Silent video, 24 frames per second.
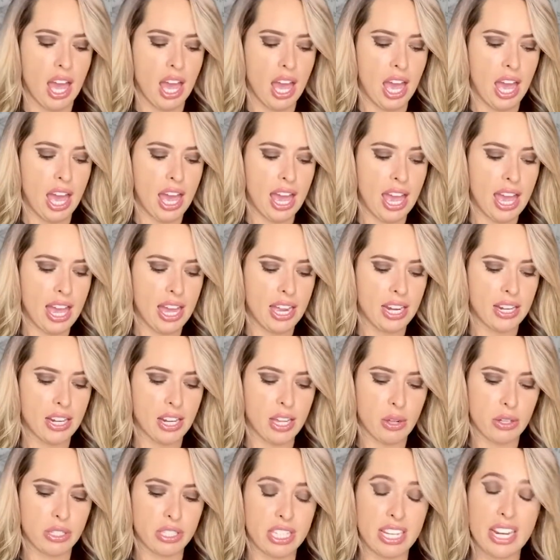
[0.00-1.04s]
And
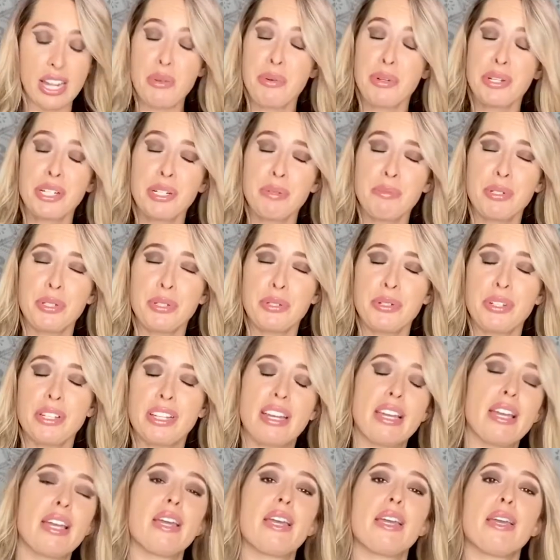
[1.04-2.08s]
today we're going to be doing
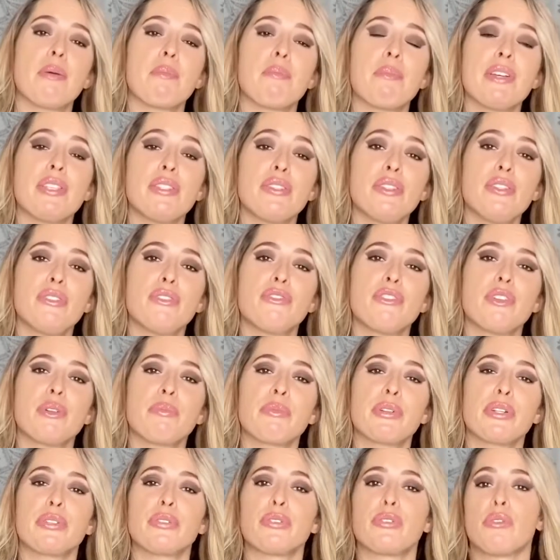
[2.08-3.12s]
a message from
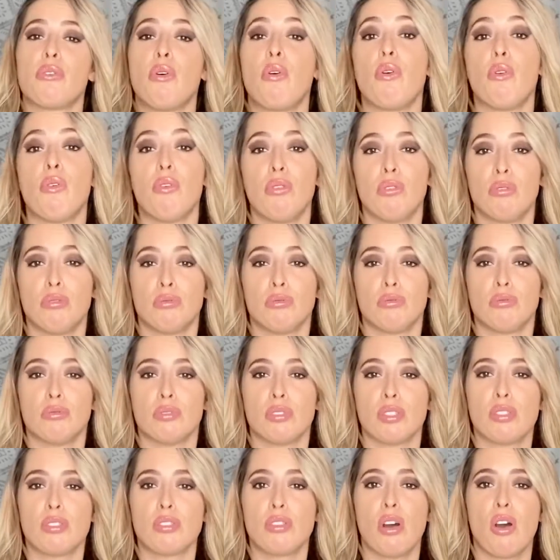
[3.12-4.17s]
your soul.
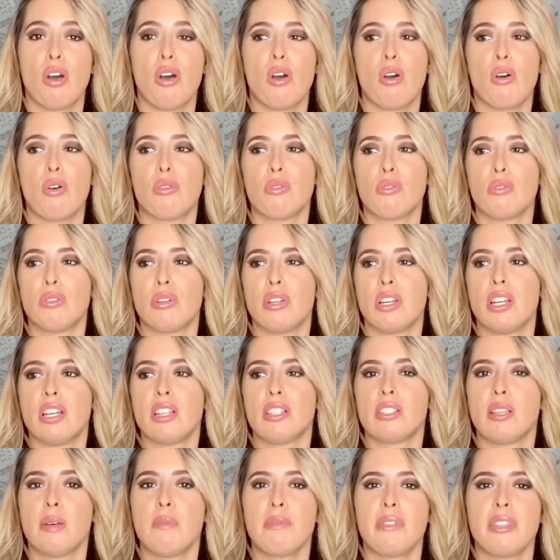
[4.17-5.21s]
So
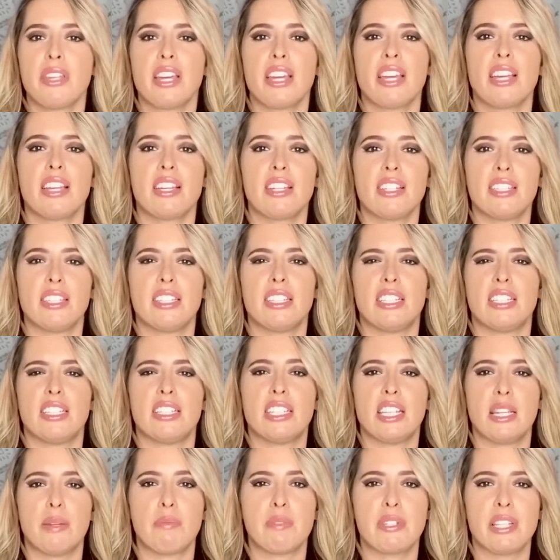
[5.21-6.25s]
something
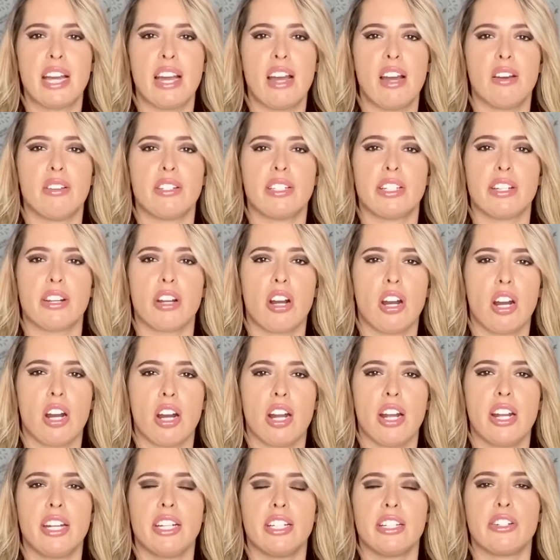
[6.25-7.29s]
deep down in your
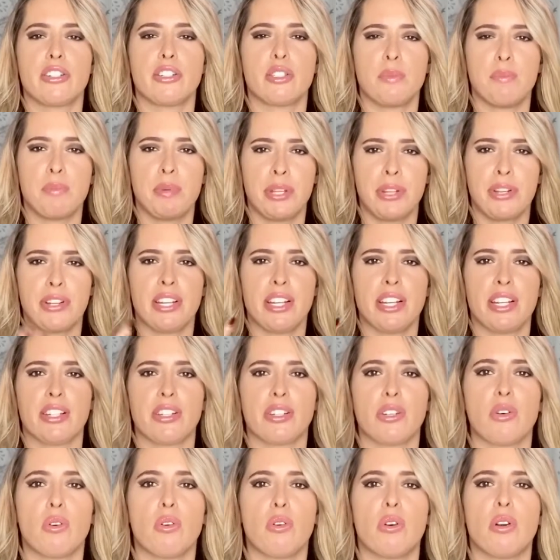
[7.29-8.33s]
heart and your spirit and your
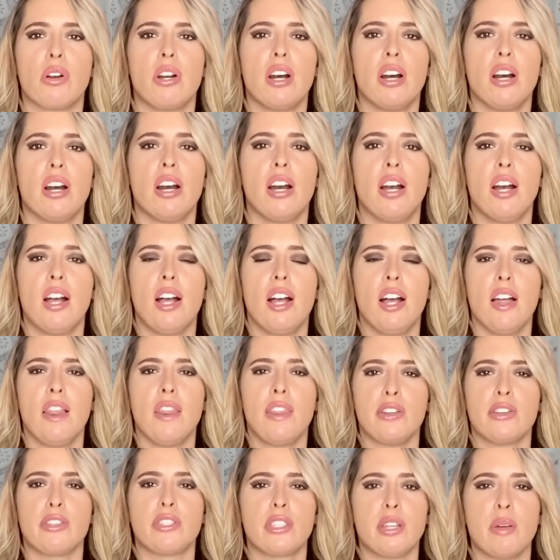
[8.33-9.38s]
aura,
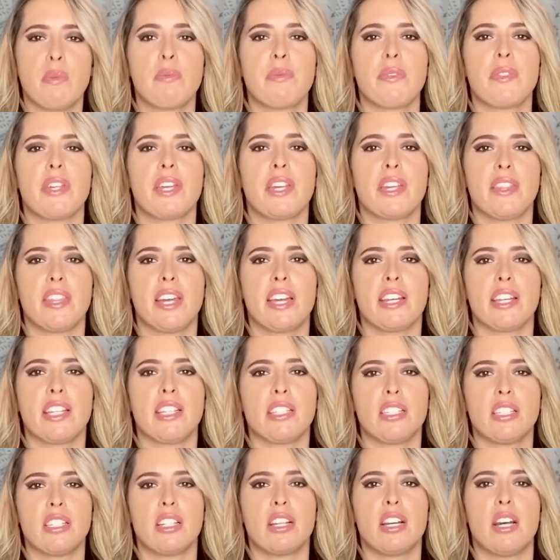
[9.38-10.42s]
there's something that needs
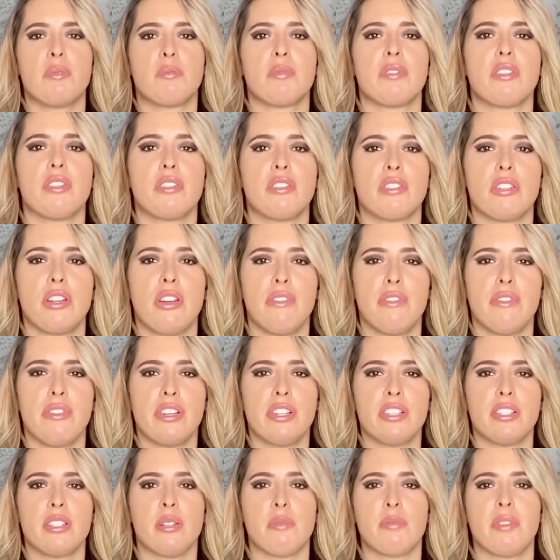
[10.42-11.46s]
to come to the surface,
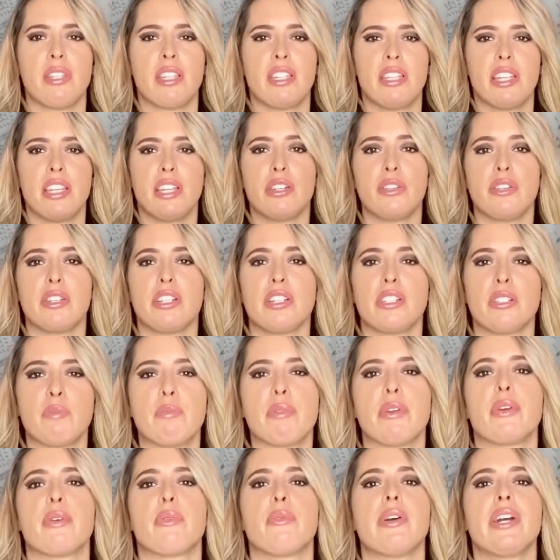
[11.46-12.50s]
something that you need to be
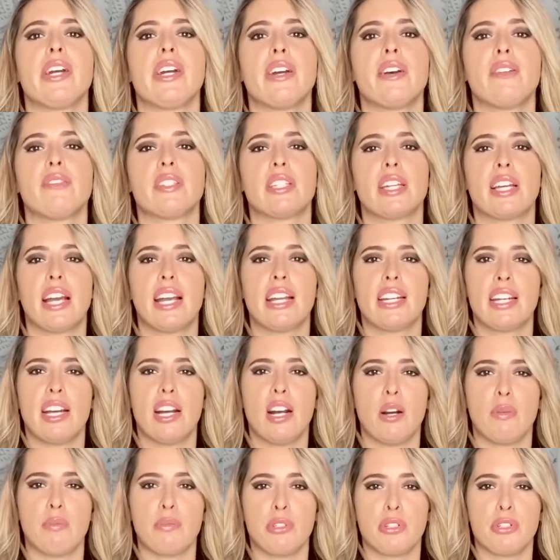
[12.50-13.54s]
aware of to kind of
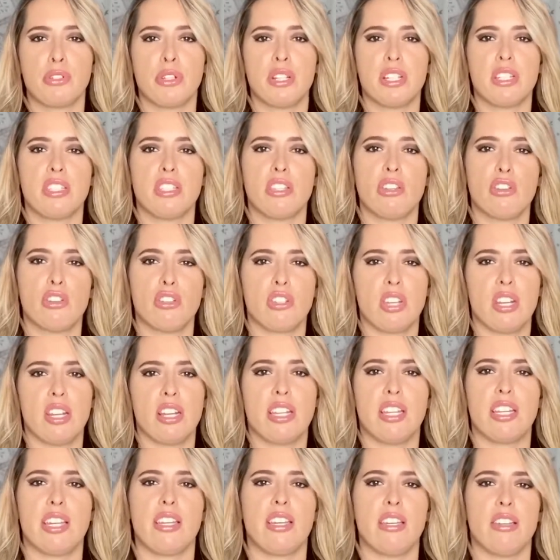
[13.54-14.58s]
help you transition,
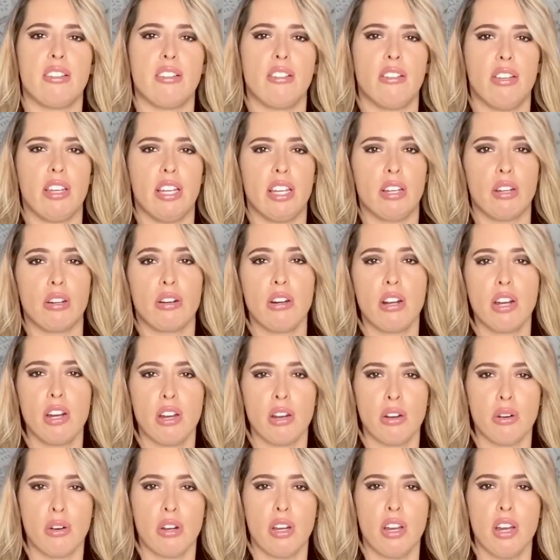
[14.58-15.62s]
heal, and grow.